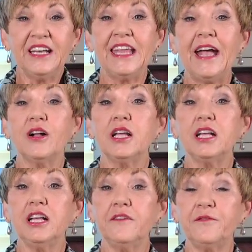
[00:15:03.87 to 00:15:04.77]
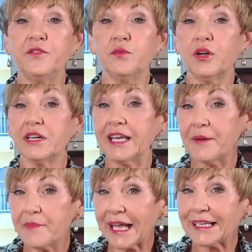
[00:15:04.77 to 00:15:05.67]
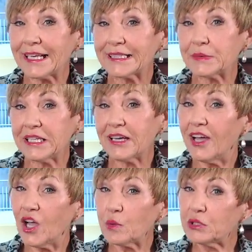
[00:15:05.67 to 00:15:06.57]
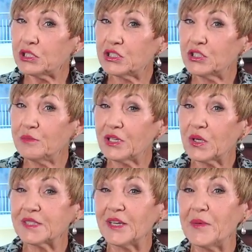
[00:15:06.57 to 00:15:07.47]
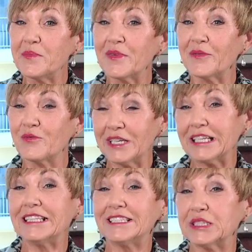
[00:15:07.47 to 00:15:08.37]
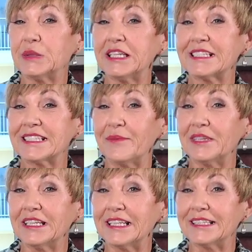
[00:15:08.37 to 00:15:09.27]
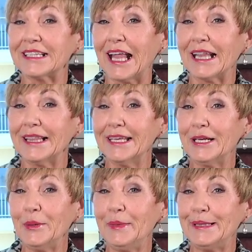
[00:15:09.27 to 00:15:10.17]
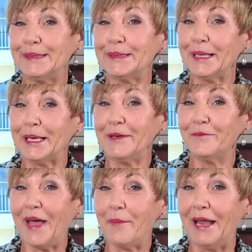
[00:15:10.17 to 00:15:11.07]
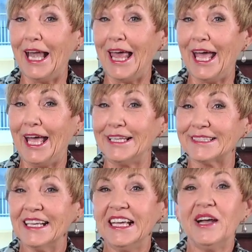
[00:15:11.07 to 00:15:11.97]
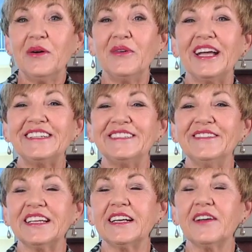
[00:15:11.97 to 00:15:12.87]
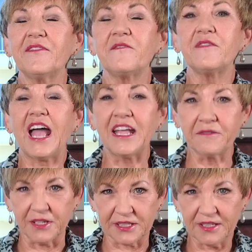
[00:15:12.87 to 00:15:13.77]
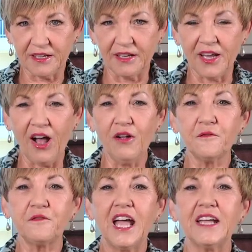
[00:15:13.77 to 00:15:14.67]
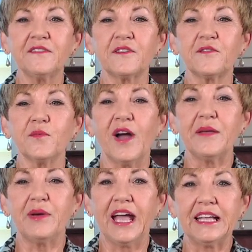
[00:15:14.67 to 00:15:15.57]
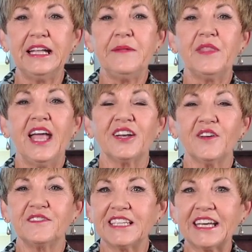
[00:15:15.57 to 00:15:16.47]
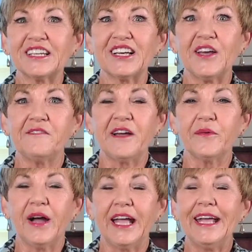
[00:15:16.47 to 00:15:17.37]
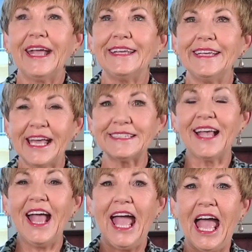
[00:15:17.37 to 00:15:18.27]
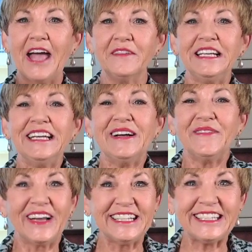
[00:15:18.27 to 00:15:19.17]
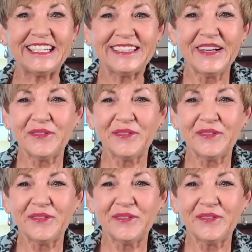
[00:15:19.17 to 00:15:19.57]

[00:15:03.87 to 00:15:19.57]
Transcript: Now, if you want to come back next week, I hope you do, because I'm really doing something that's a little bit sticky fabulous. We're doing a favourite, an old favourite from way back, and I've done it a low-fat way. Yes, I have. What is it?